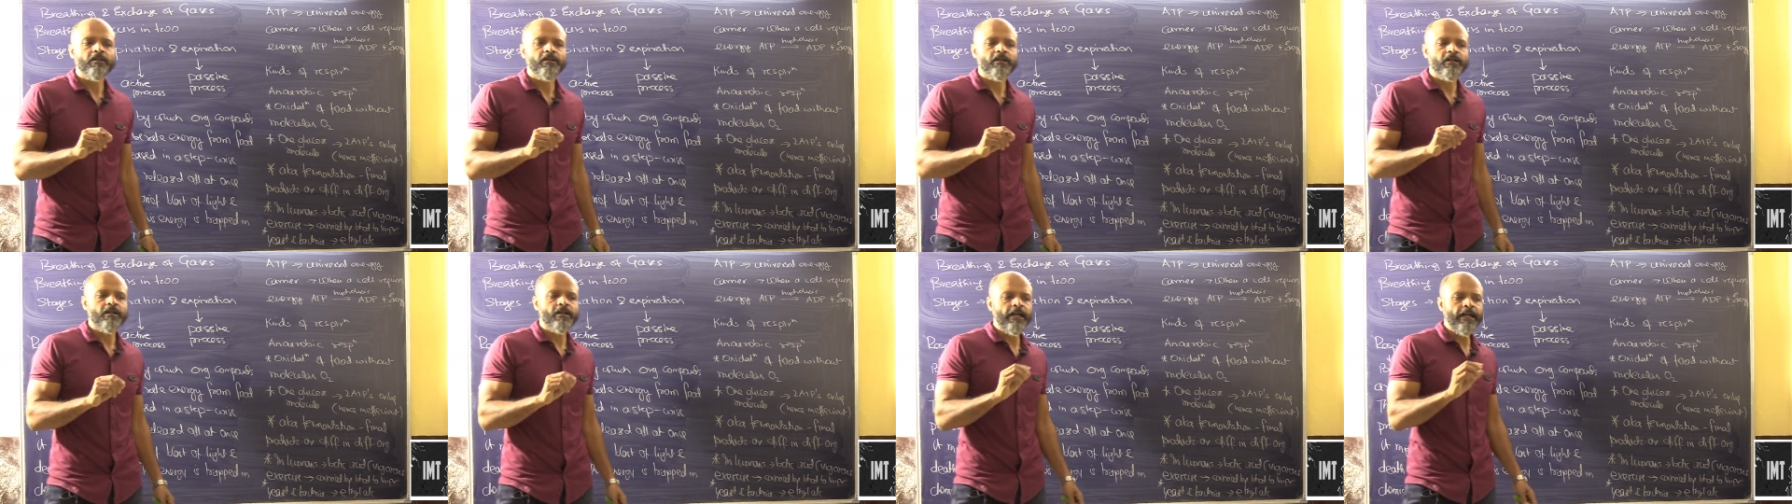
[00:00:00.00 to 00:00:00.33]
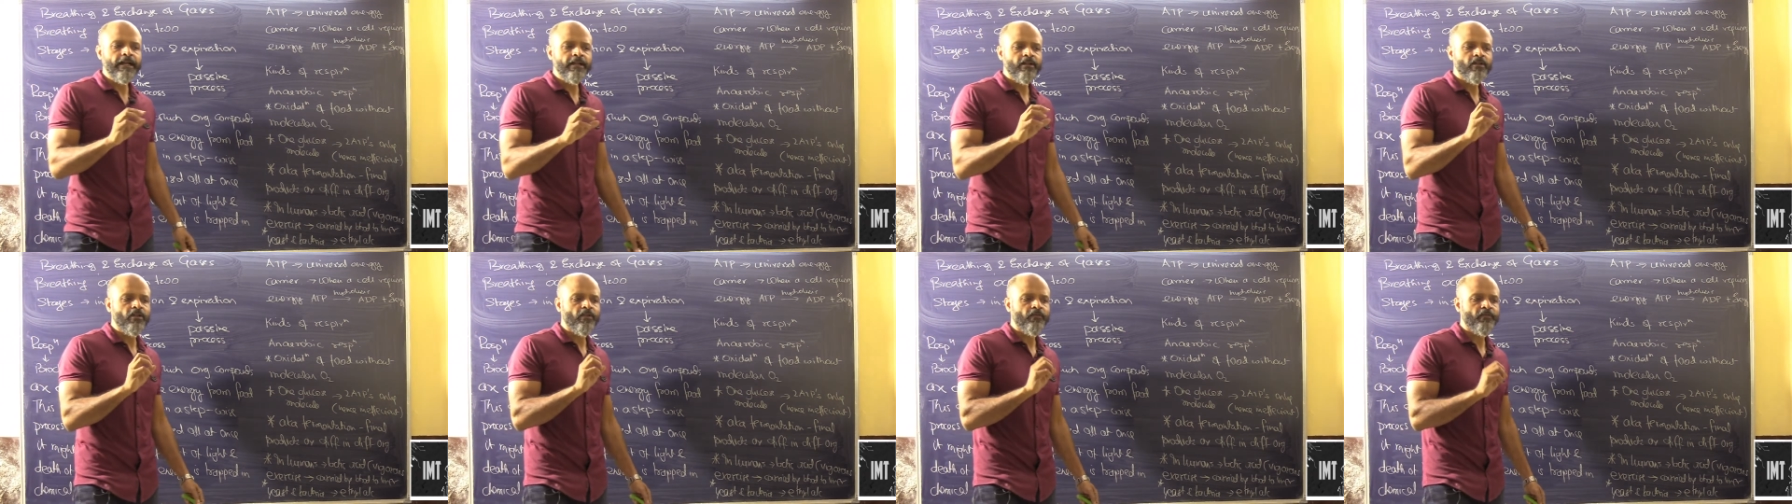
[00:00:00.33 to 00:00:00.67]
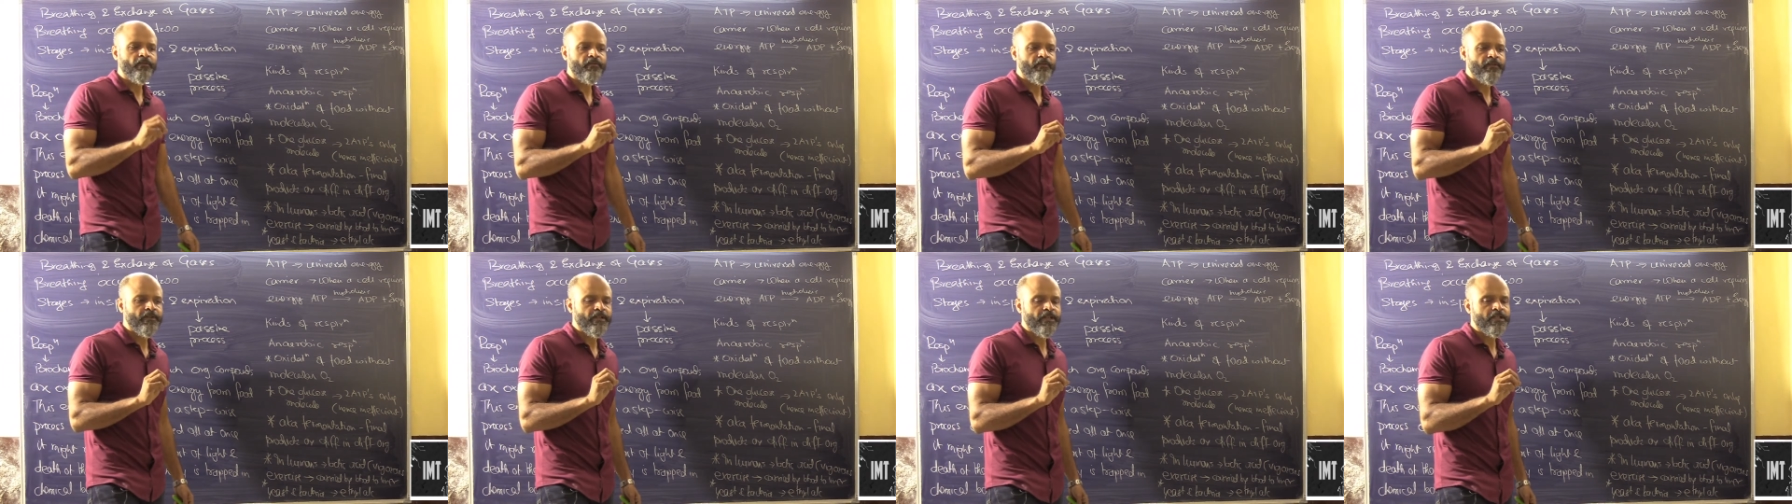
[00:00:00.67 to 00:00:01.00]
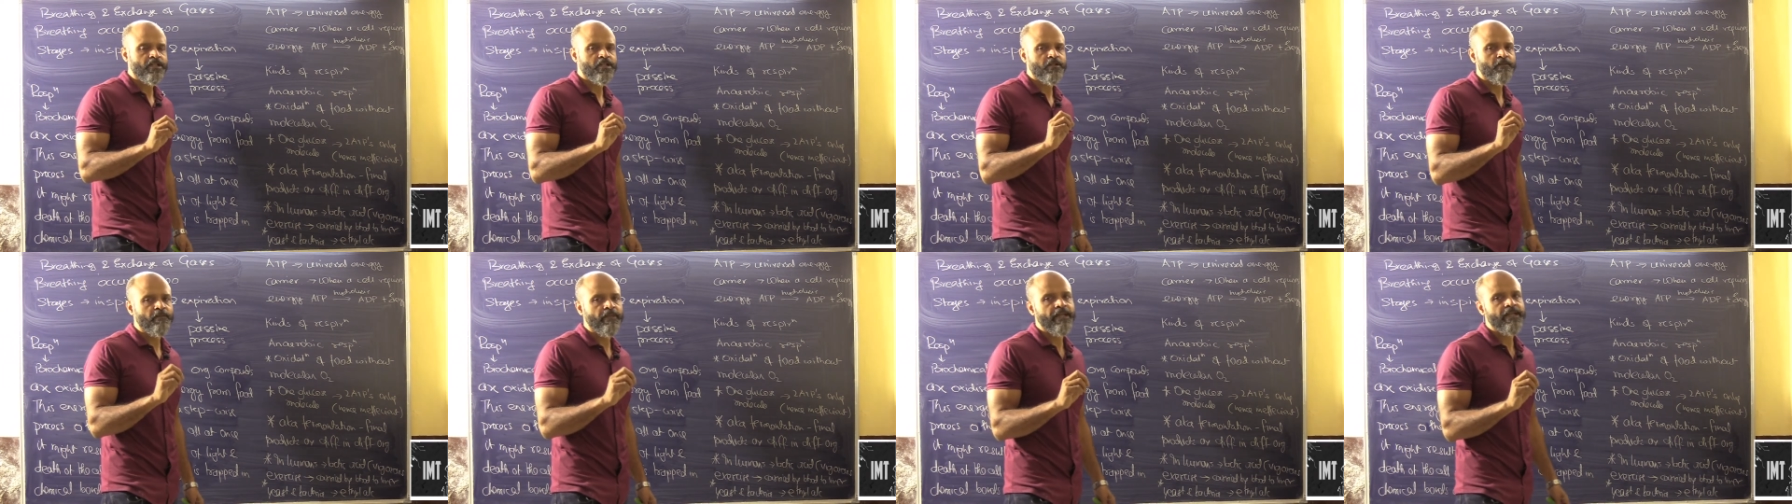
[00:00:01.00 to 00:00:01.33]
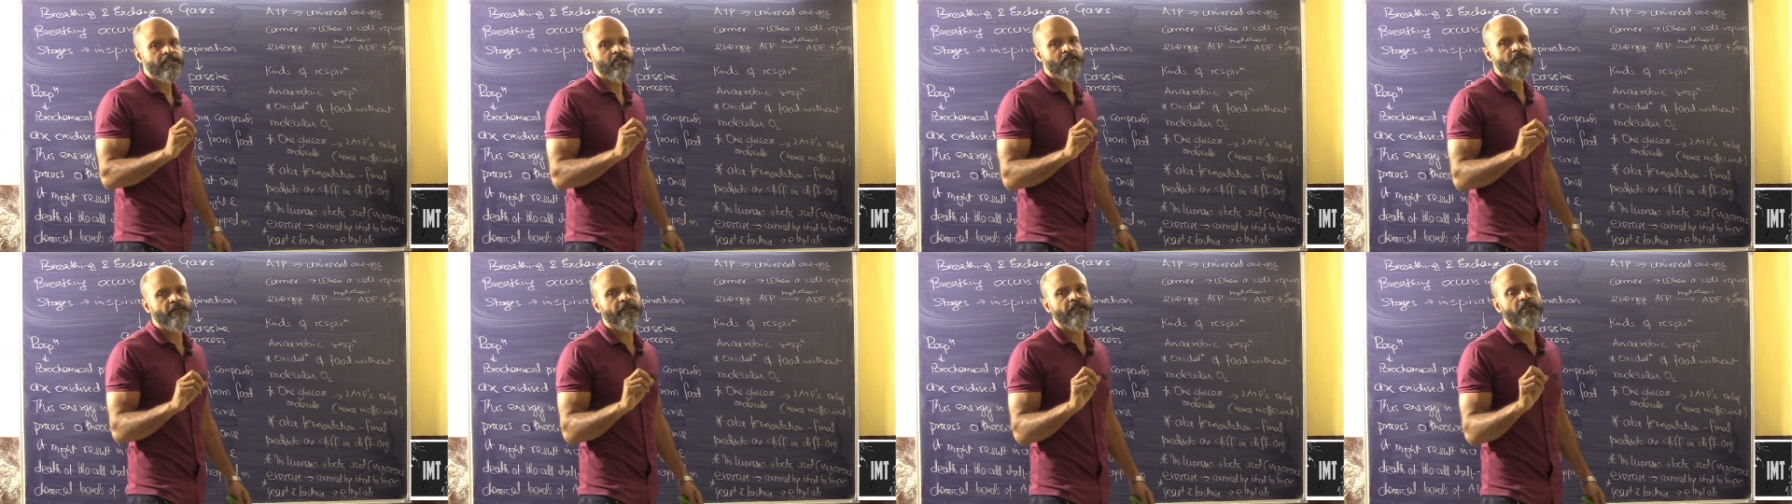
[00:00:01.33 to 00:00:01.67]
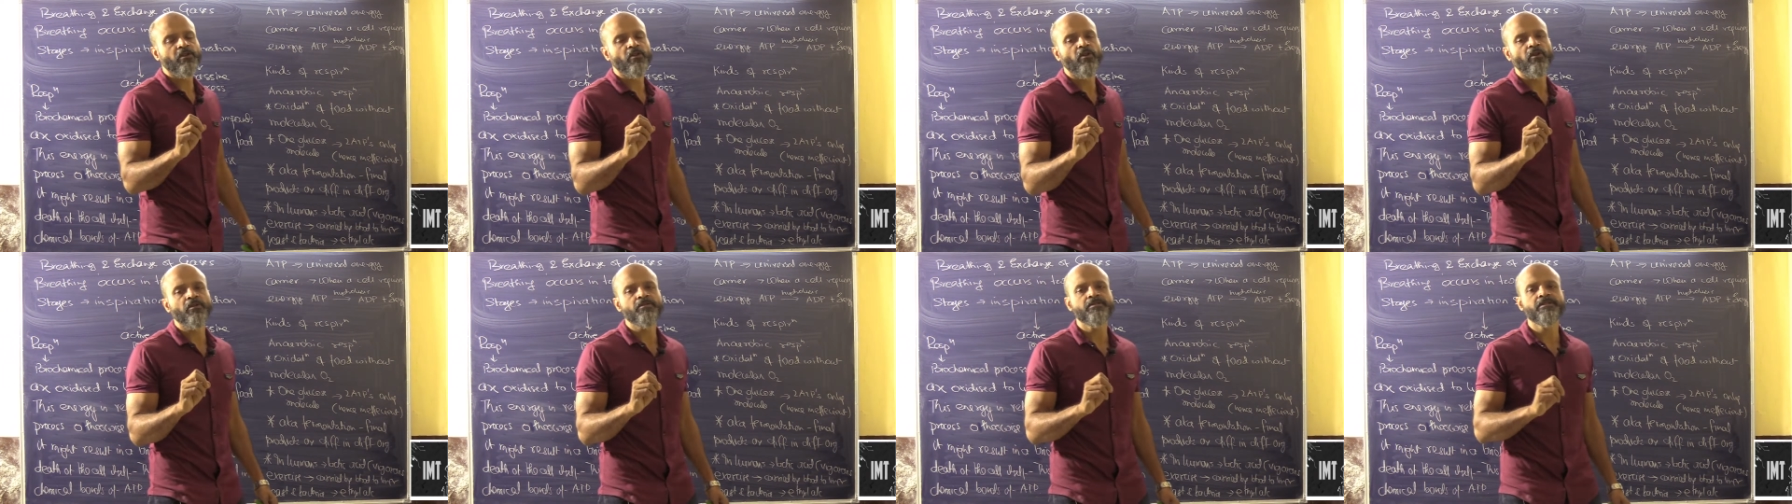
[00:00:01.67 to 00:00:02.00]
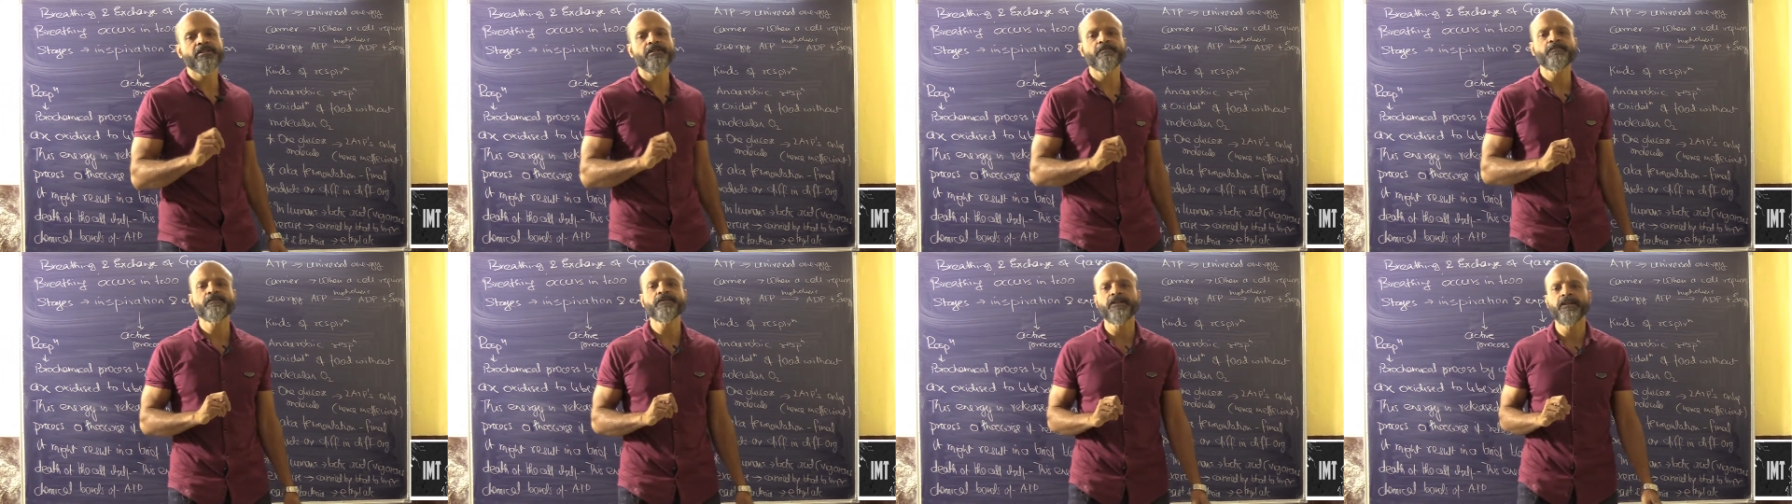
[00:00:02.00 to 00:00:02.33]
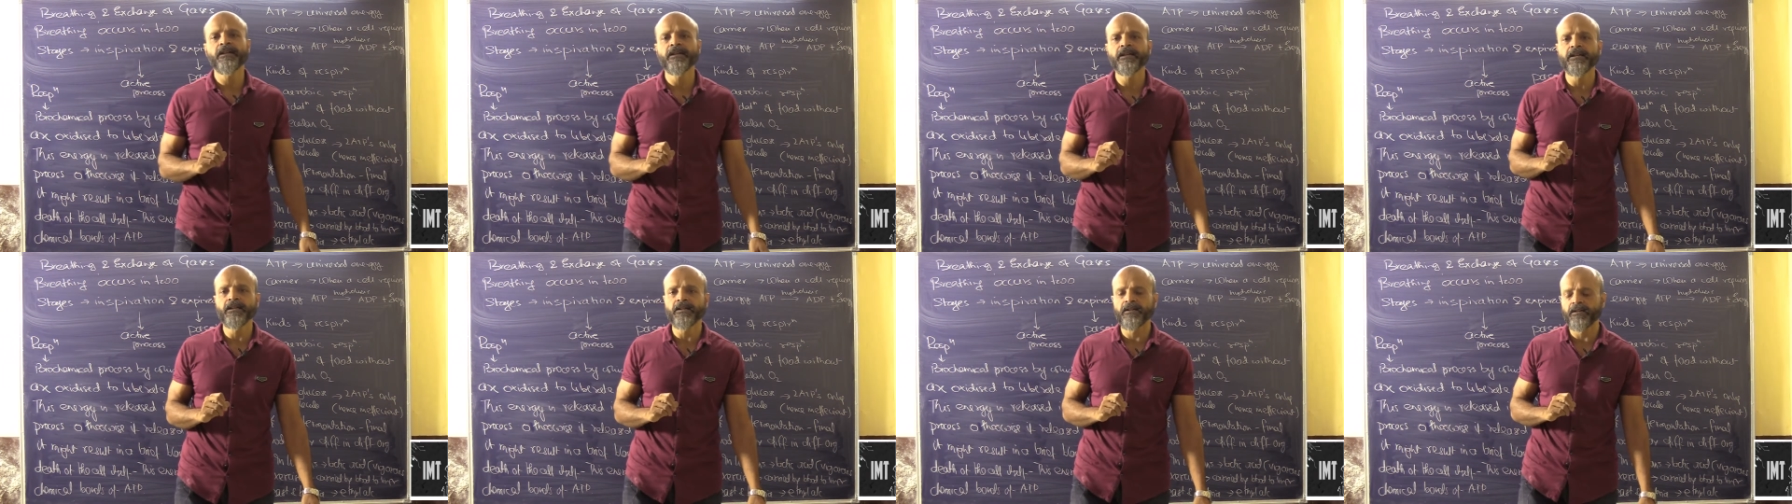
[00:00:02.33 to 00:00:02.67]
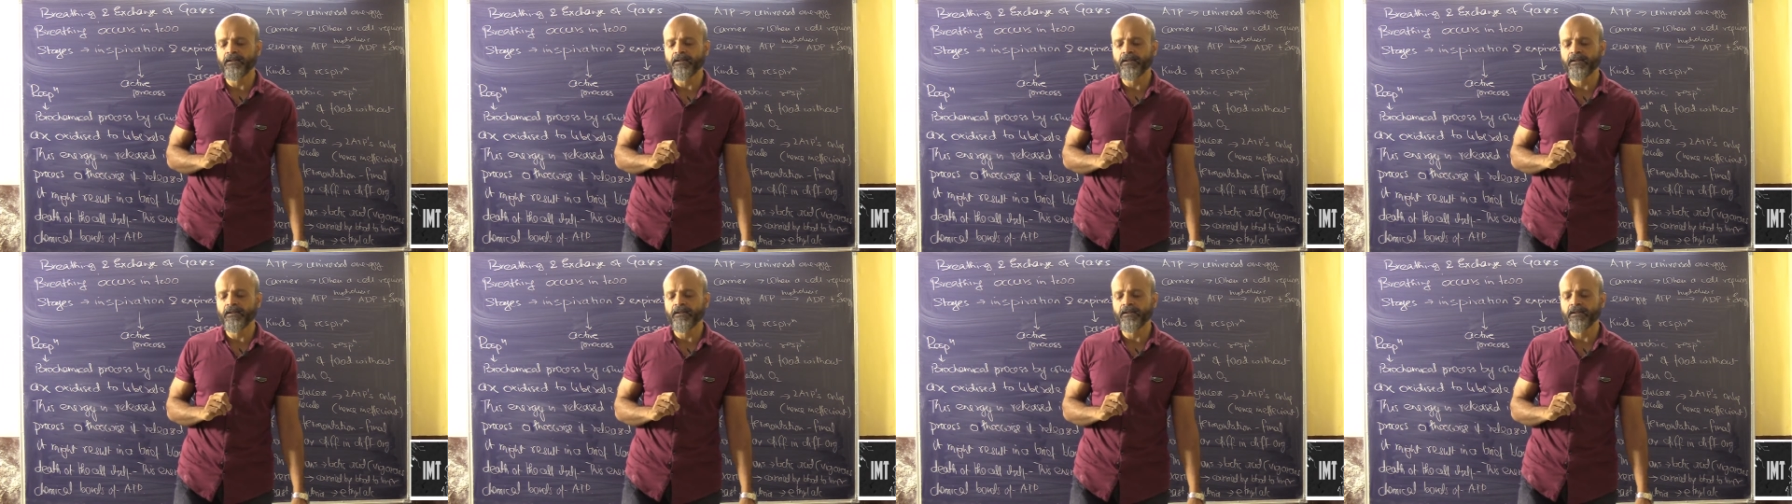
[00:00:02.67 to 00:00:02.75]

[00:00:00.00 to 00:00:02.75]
kind of touched base with concepts like